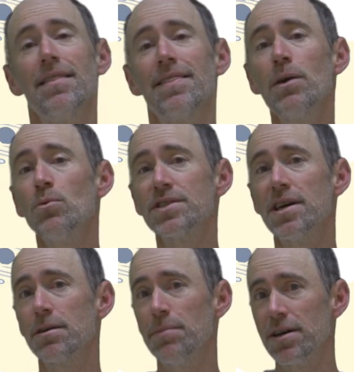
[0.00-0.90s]
Then we'll
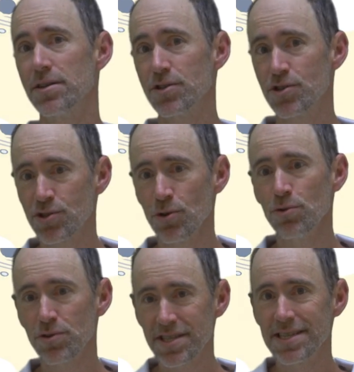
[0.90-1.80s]
talk about
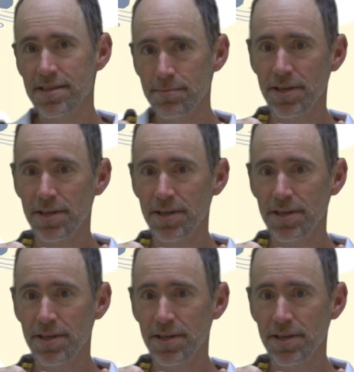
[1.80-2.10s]
solar system